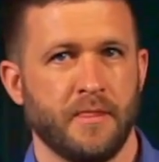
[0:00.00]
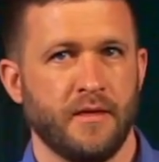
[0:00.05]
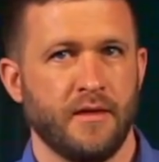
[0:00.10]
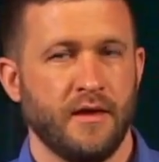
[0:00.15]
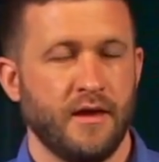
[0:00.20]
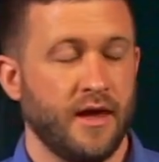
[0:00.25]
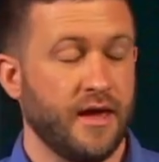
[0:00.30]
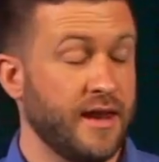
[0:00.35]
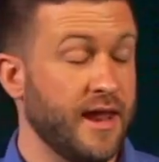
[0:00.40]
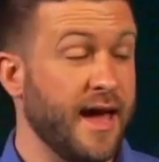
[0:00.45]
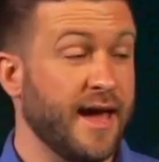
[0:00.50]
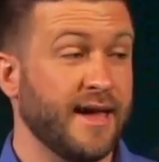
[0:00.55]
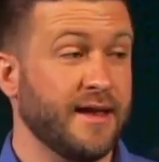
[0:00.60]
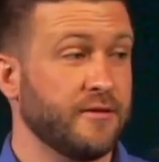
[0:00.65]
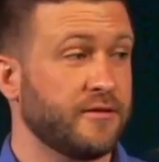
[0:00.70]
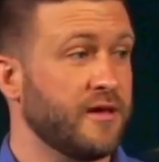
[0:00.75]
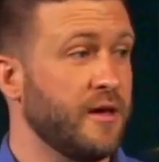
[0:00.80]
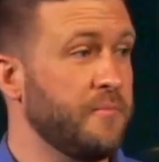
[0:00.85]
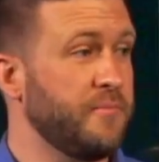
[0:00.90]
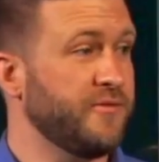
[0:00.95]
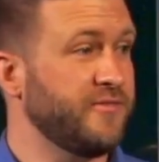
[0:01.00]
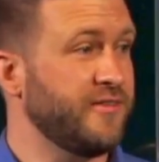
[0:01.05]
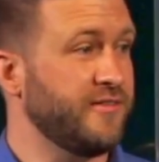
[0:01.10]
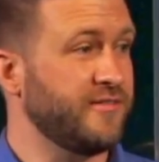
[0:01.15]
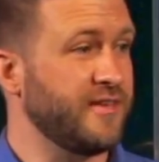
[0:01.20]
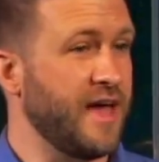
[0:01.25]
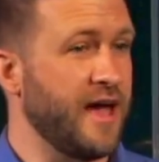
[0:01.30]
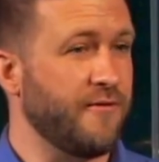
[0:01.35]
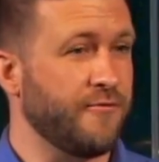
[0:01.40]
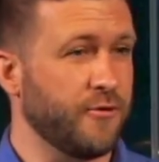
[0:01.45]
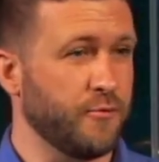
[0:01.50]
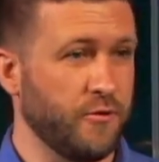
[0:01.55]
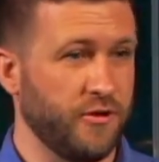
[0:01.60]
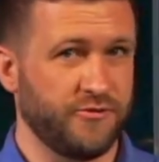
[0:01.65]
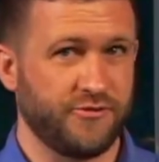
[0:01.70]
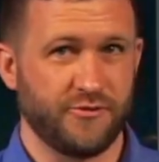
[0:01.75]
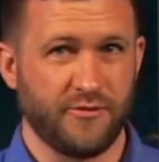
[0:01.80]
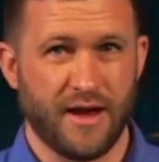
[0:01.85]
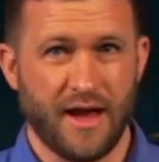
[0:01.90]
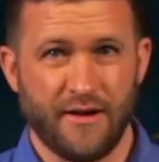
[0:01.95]
And that encompasses everyone.
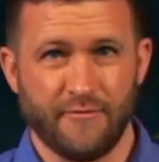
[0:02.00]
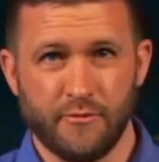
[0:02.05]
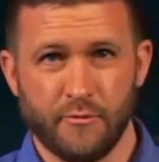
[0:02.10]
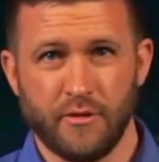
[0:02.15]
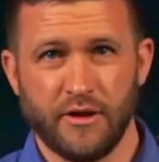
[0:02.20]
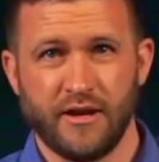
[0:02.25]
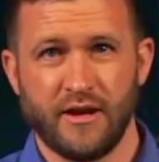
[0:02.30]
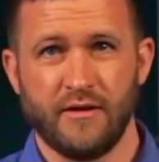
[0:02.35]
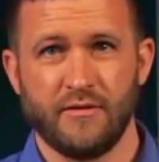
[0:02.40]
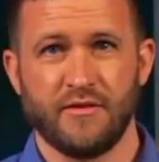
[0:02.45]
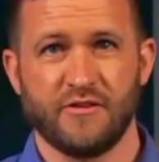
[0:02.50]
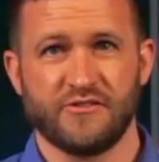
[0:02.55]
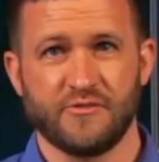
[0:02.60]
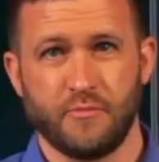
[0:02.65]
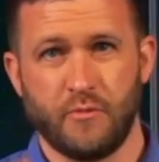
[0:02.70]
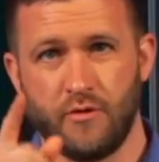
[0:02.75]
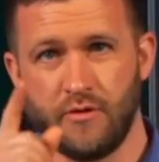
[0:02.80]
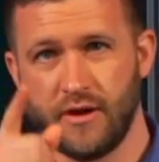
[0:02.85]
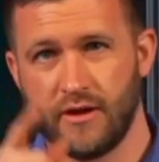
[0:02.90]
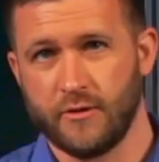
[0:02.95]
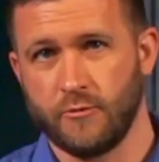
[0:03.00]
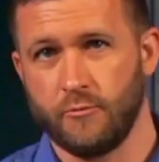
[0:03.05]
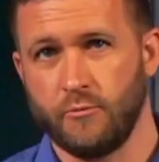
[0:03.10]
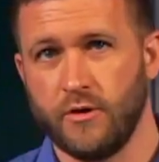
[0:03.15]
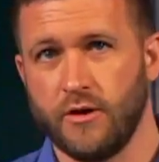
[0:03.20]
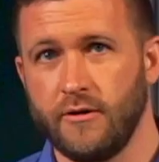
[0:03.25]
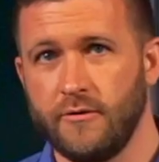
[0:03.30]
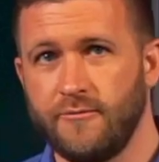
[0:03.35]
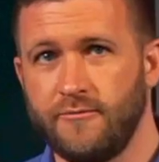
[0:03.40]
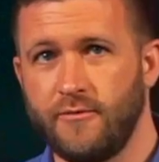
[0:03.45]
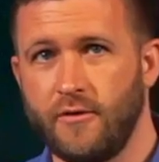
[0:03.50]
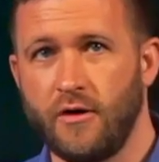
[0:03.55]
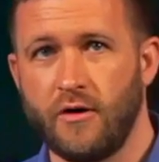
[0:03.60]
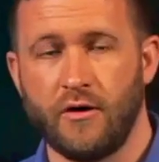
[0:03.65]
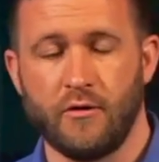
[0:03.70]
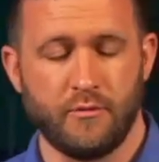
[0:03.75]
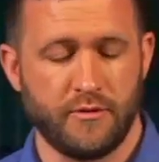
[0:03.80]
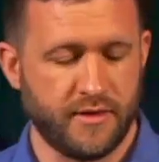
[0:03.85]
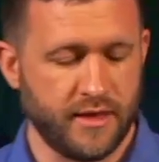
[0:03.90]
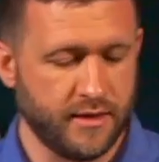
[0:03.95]
So everyone here this morning will
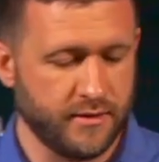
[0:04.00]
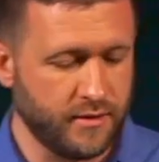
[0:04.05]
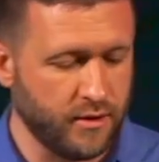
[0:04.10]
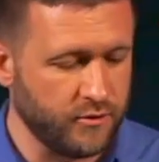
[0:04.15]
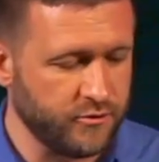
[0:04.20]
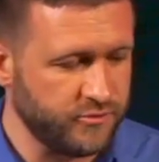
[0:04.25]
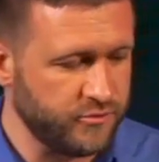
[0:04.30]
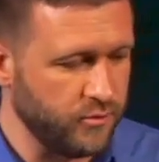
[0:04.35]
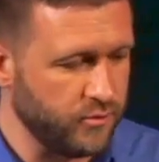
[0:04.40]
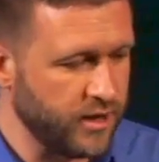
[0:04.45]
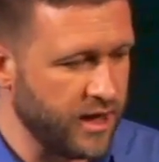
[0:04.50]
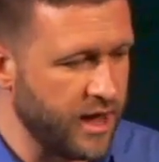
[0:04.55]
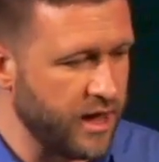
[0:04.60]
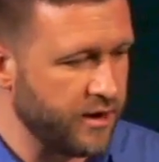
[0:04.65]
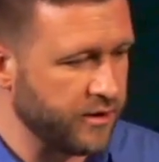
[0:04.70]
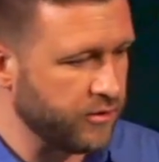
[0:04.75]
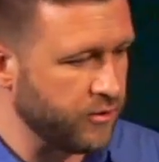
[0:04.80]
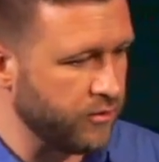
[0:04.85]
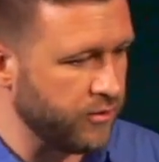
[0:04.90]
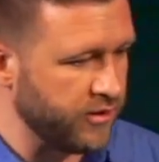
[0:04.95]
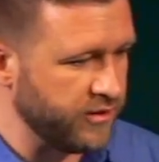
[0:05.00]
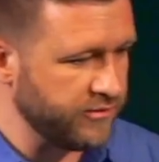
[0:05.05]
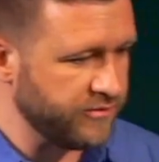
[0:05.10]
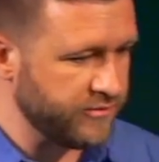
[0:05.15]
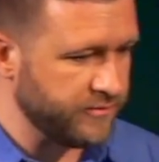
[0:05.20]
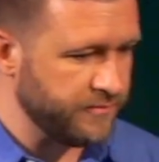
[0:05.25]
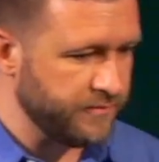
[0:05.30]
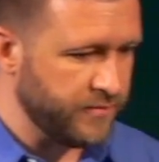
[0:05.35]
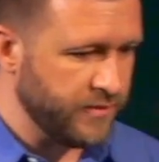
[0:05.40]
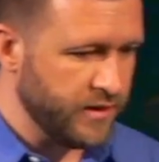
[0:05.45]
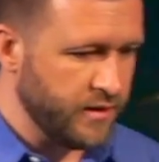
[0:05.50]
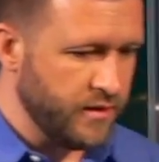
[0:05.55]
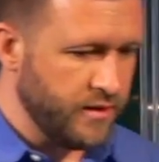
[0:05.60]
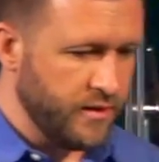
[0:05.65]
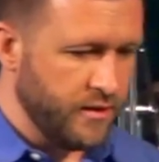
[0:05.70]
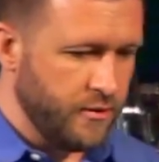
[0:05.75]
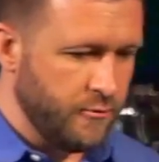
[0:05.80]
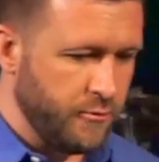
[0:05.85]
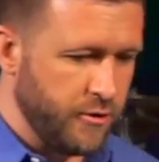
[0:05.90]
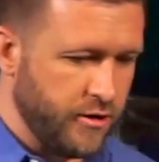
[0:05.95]
fall within those two categories.
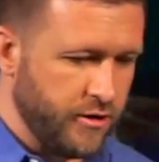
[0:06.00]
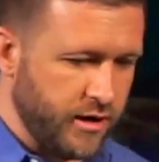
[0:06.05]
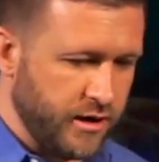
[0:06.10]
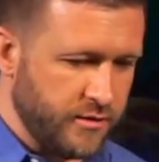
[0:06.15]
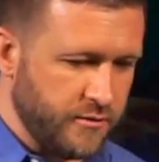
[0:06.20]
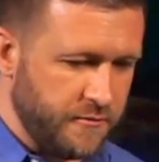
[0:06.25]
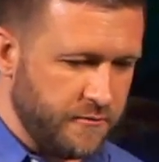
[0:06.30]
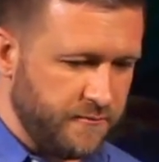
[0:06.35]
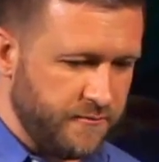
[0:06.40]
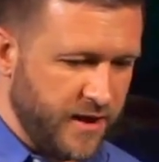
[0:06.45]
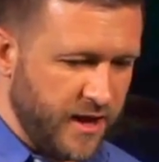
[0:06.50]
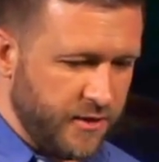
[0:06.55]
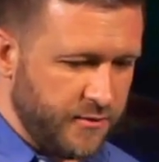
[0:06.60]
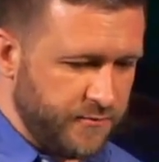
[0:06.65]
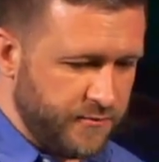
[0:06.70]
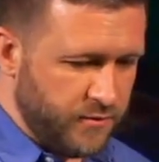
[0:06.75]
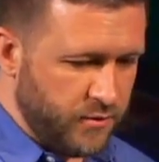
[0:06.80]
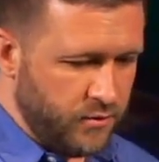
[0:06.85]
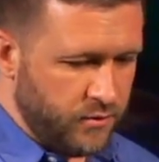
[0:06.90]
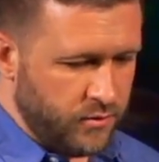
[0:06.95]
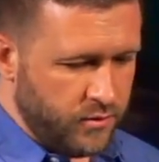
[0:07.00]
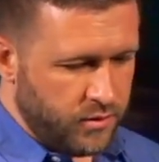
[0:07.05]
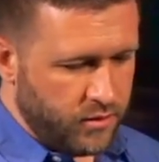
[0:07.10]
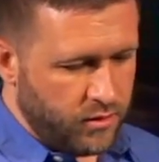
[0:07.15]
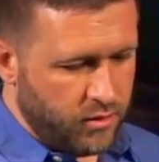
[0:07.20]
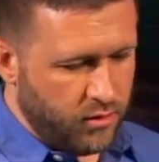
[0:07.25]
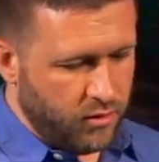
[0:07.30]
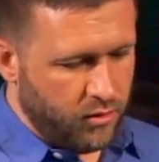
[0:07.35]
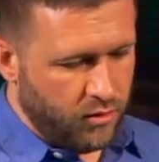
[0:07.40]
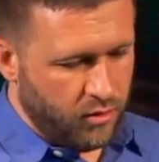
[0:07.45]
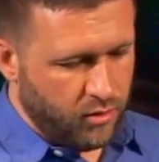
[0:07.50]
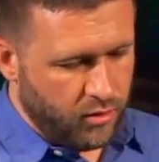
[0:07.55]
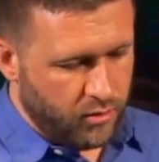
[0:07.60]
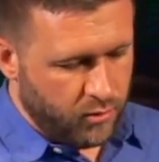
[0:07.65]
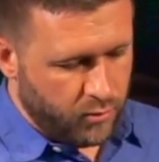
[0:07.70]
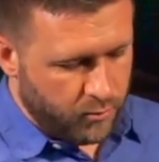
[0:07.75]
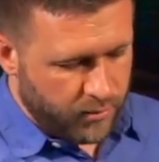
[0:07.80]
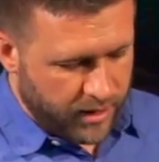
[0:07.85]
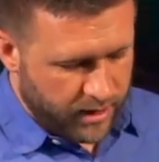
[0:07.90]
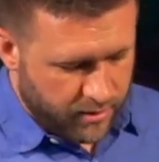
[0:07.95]
We are either faithful or
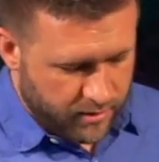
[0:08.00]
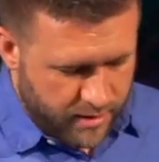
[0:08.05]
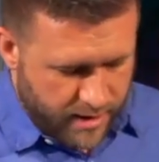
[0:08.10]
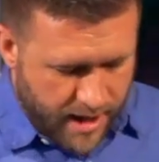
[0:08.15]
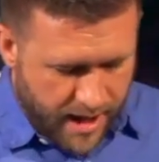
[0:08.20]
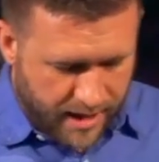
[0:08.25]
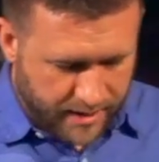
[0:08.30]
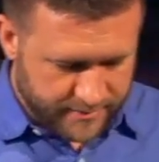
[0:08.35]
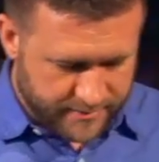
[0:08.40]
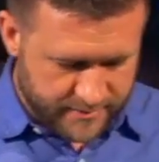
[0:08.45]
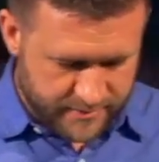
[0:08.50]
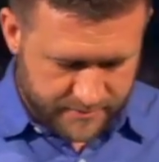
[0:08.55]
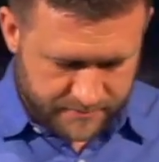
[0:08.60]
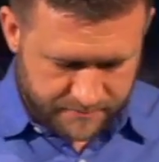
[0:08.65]
we are not.